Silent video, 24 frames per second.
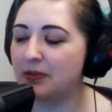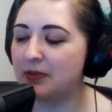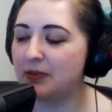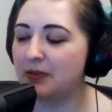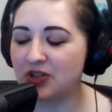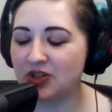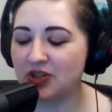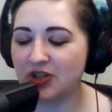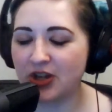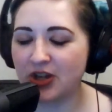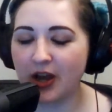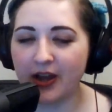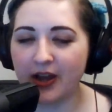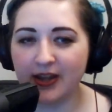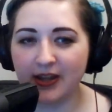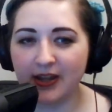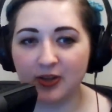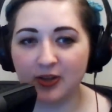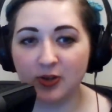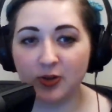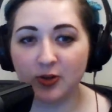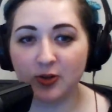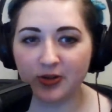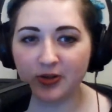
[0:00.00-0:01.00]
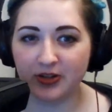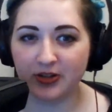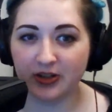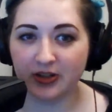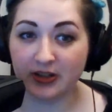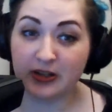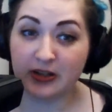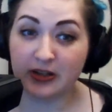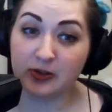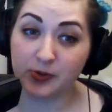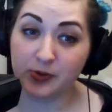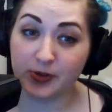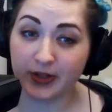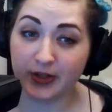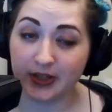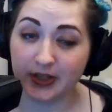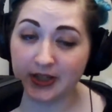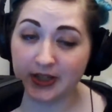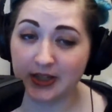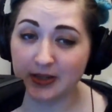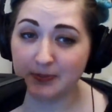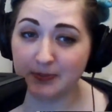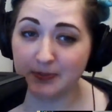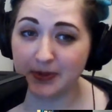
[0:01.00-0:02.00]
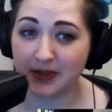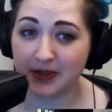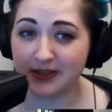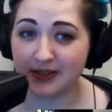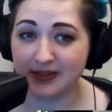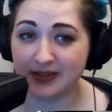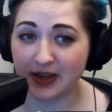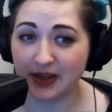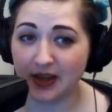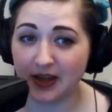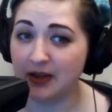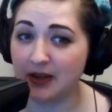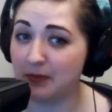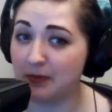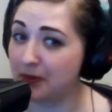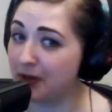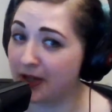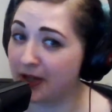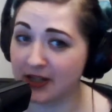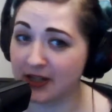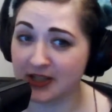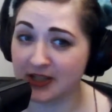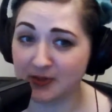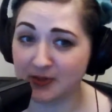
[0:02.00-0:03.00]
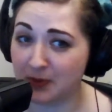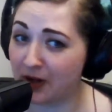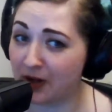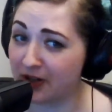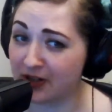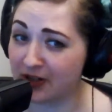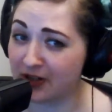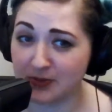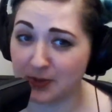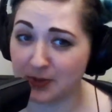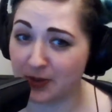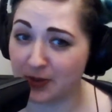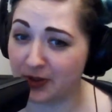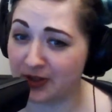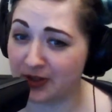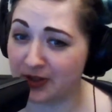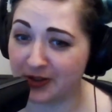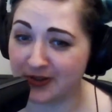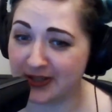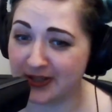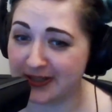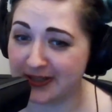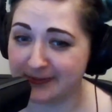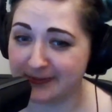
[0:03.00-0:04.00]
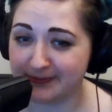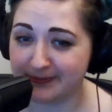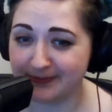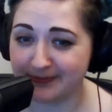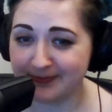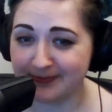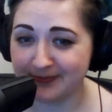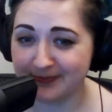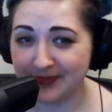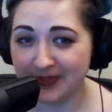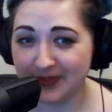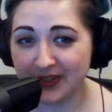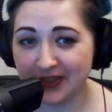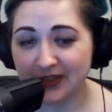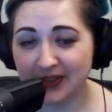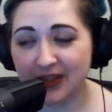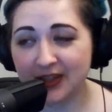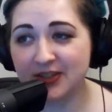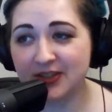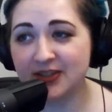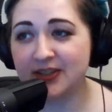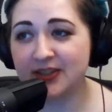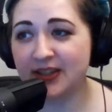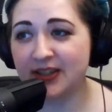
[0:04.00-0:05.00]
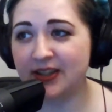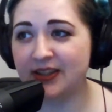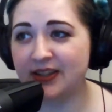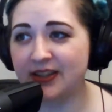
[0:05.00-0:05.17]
shy and nerdy and dorky, but I am not as smart as Mercury. I just like that